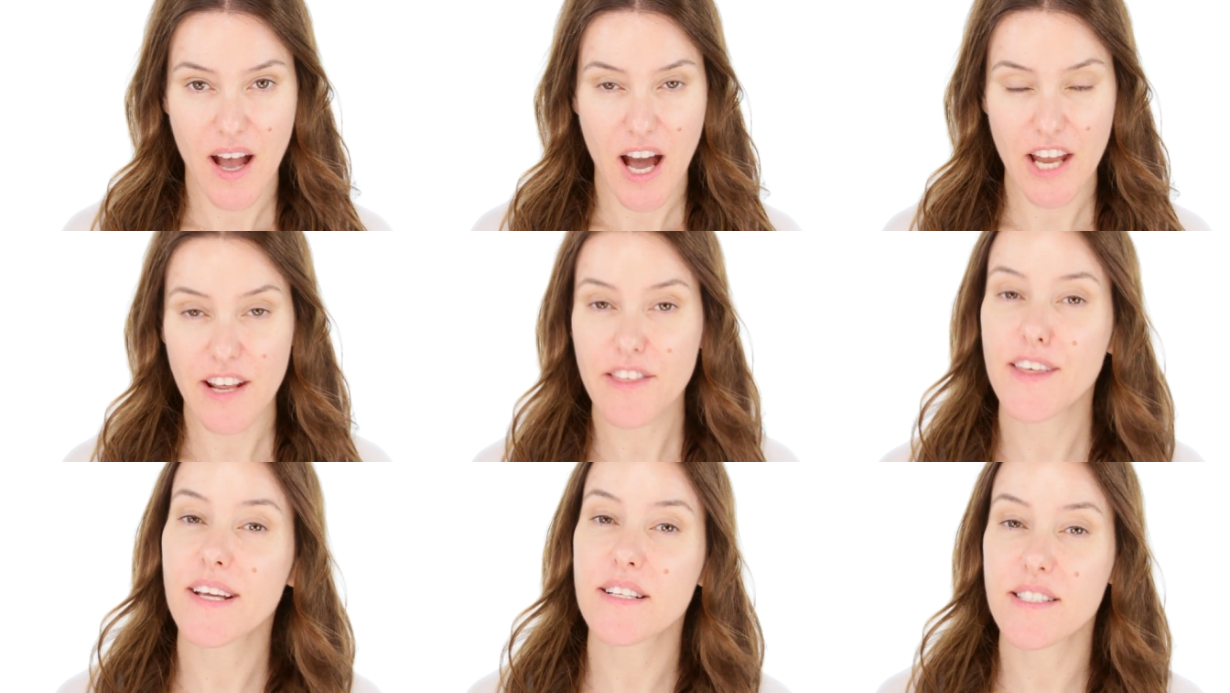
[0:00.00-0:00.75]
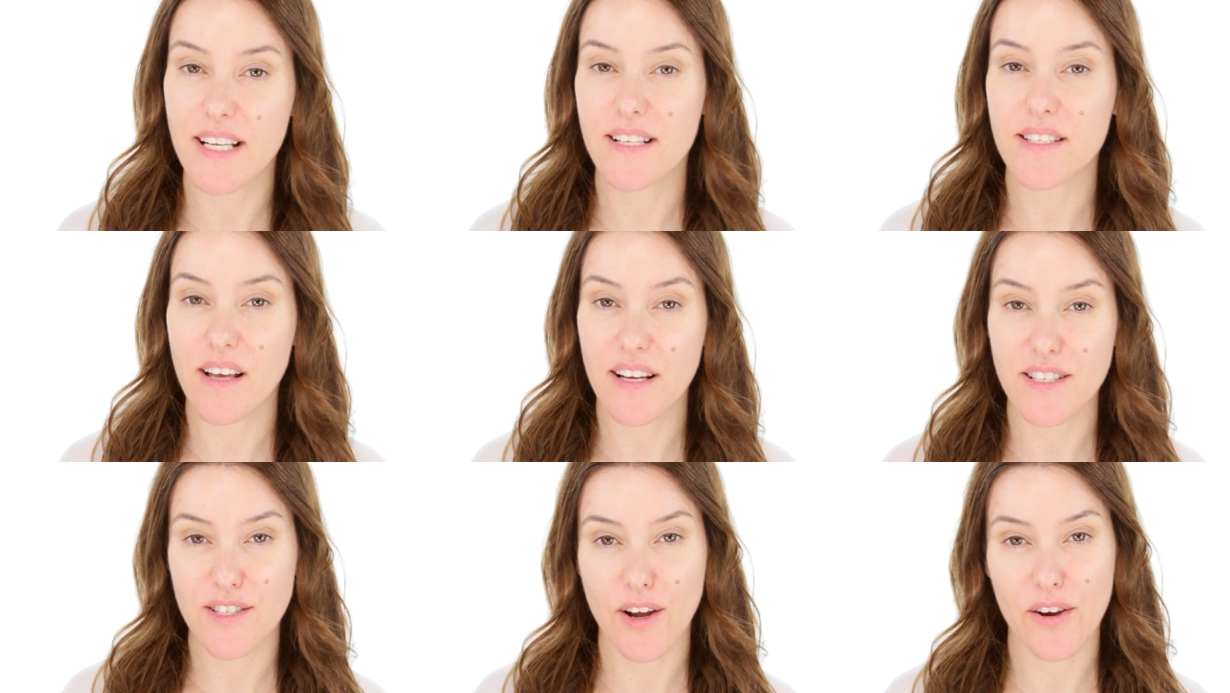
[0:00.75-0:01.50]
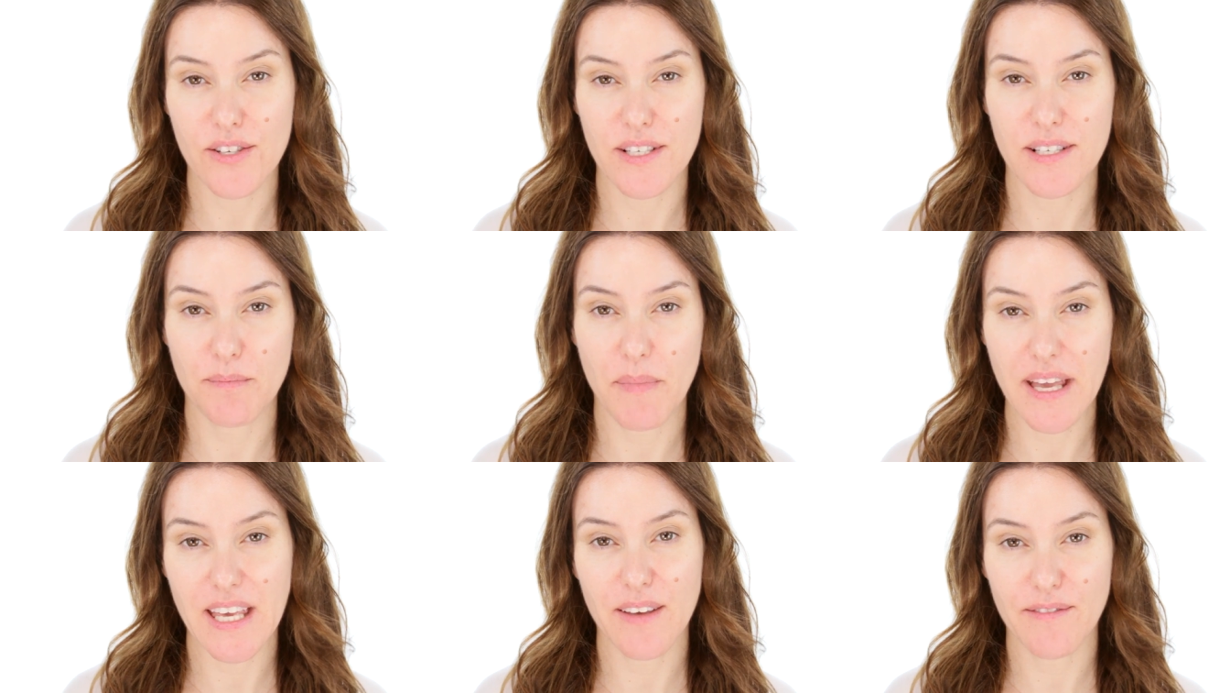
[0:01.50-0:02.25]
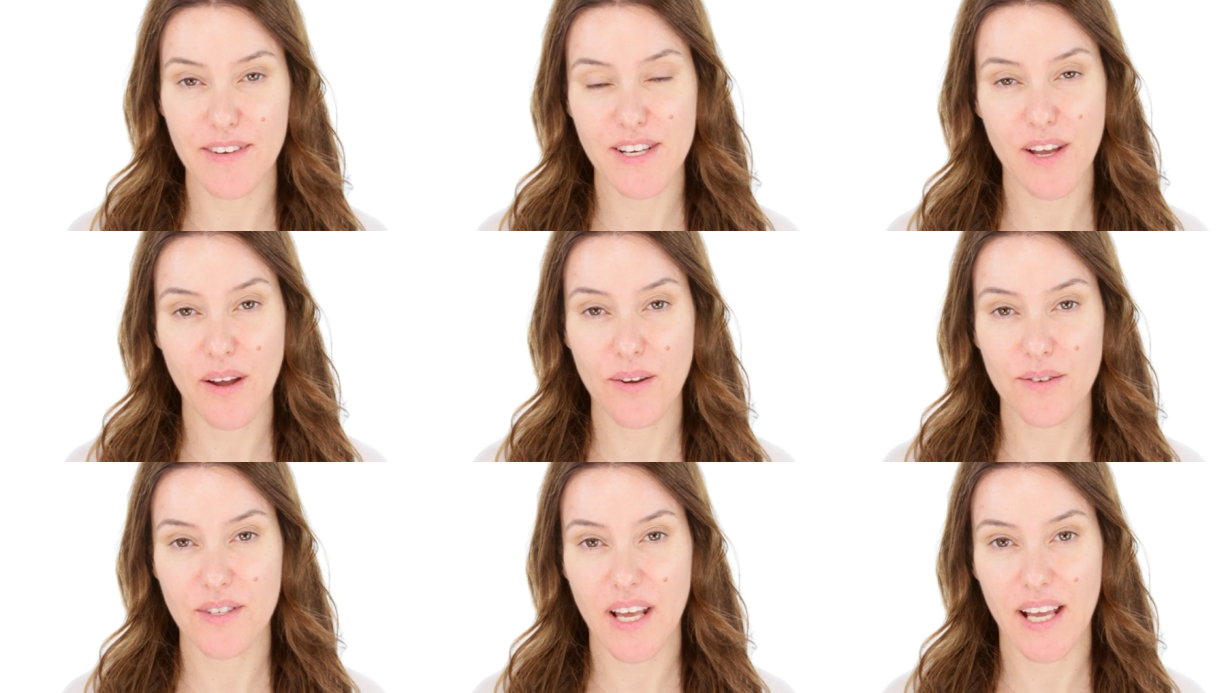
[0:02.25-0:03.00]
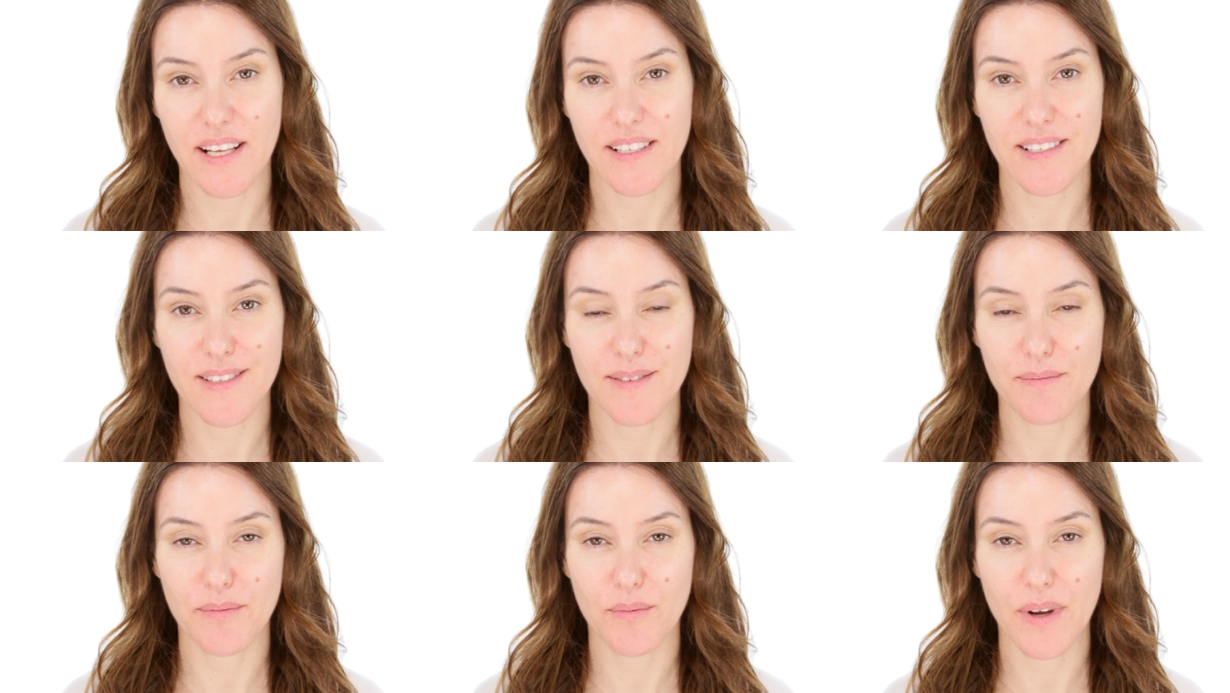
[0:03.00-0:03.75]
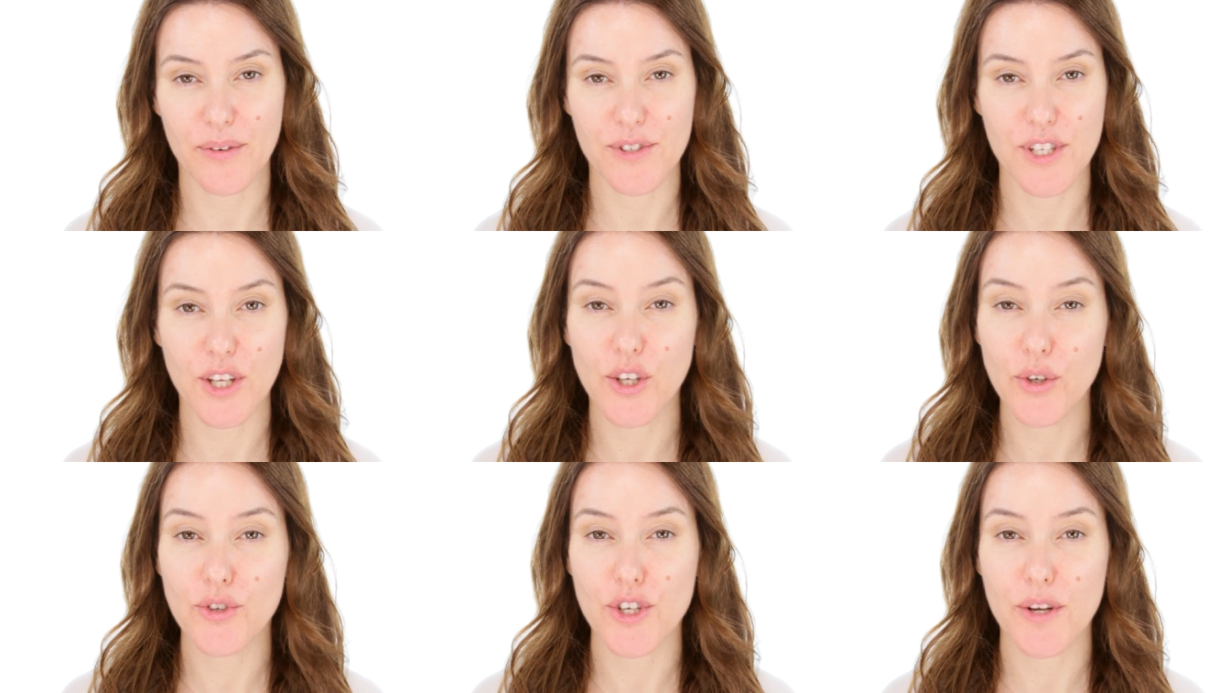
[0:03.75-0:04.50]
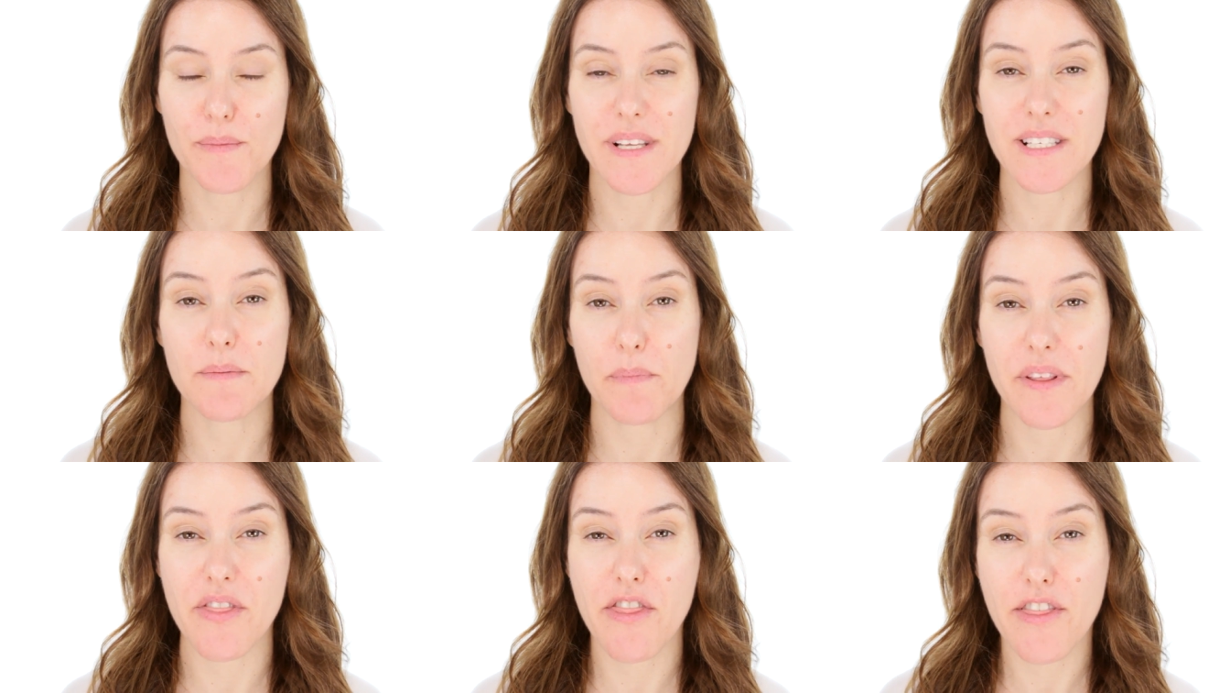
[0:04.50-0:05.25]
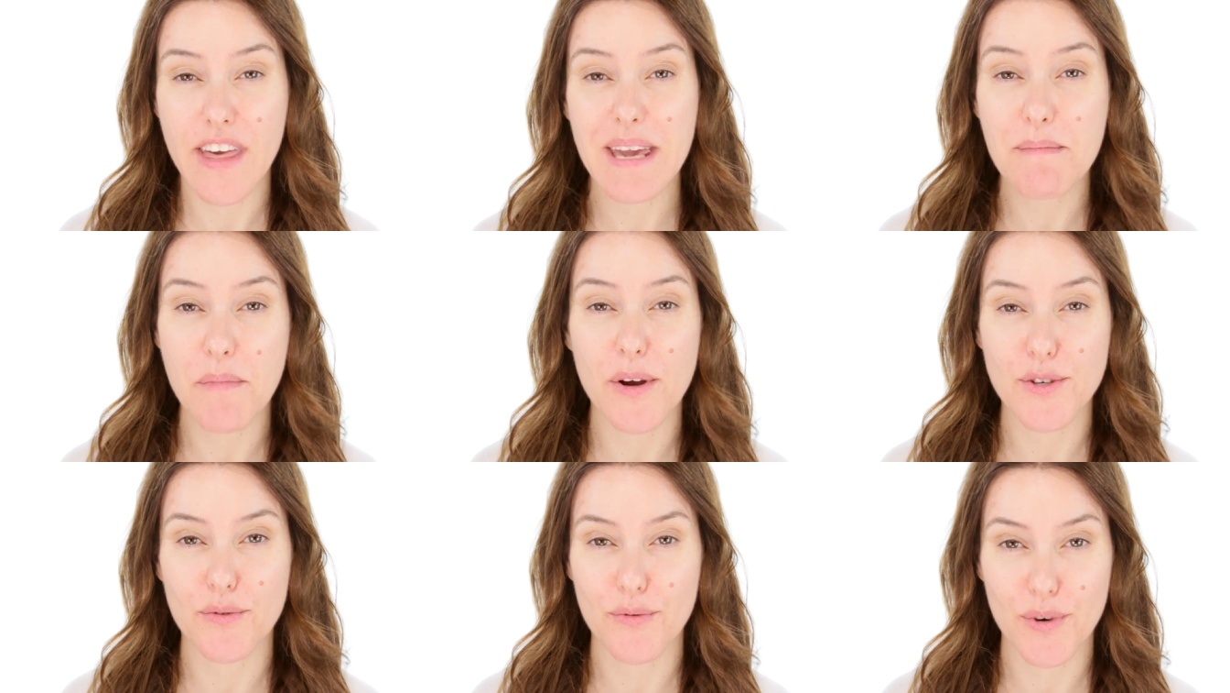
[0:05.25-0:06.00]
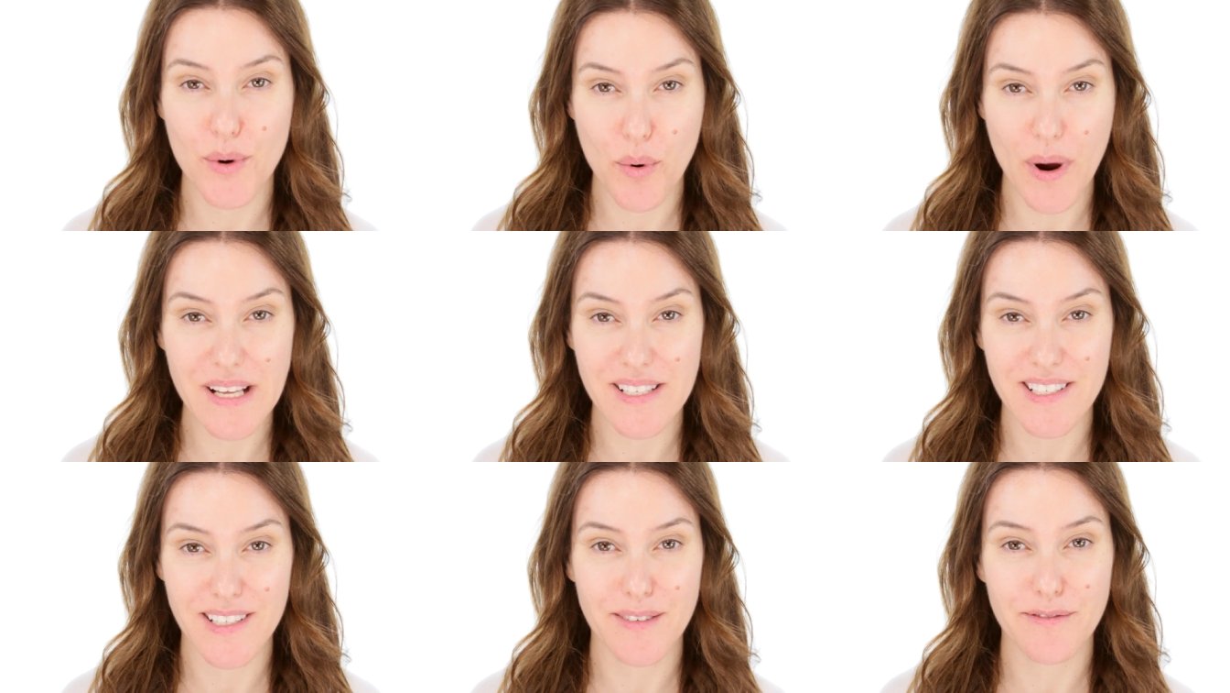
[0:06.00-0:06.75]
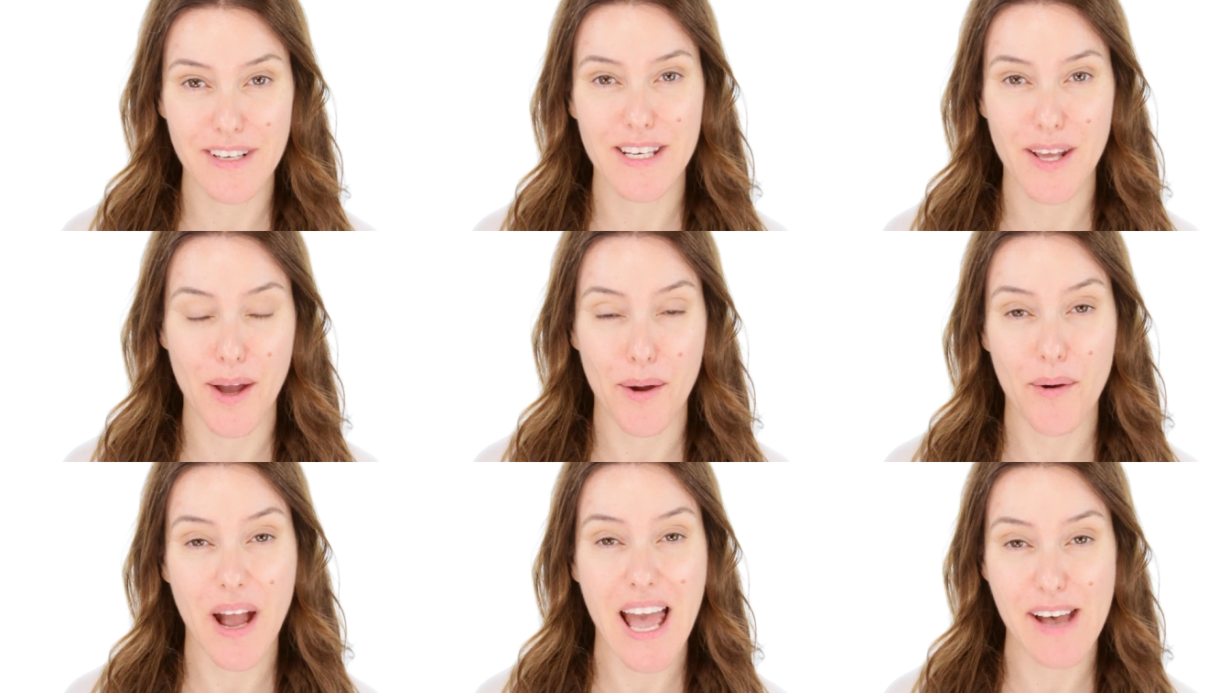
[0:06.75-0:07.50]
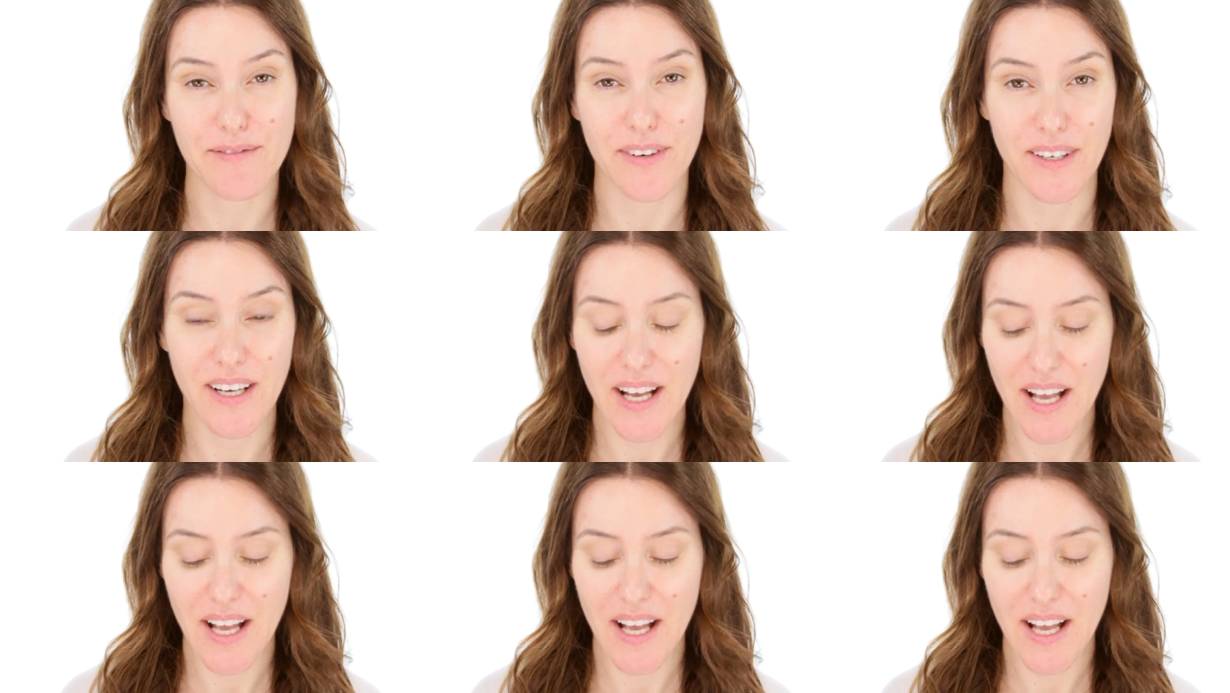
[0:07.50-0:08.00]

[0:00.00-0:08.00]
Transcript: And I think since I started making videos and went onto YouTube, this has been the most requested video ever.